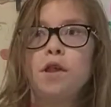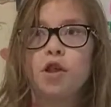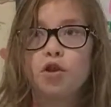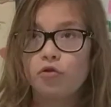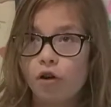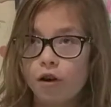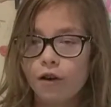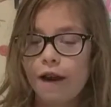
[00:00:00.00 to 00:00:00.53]
be
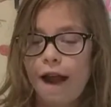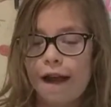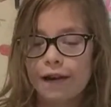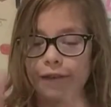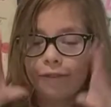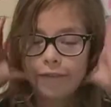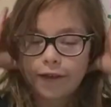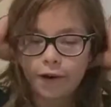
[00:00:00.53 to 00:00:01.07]
stronger
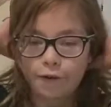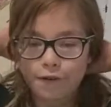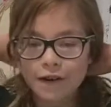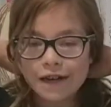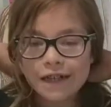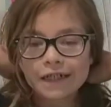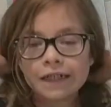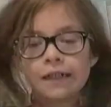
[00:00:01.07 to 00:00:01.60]
activator.
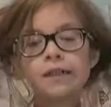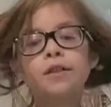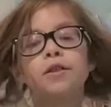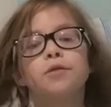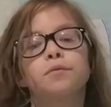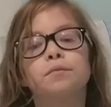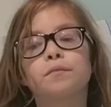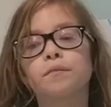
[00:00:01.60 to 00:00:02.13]

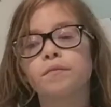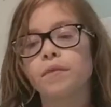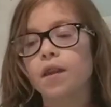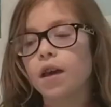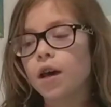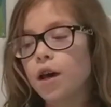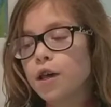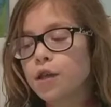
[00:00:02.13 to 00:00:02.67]

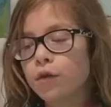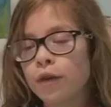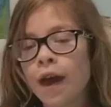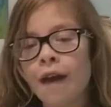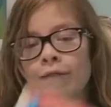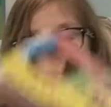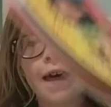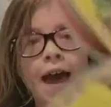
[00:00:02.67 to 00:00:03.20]
So we
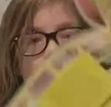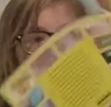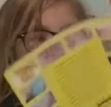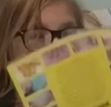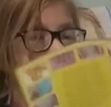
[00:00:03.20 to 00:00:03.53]
have that.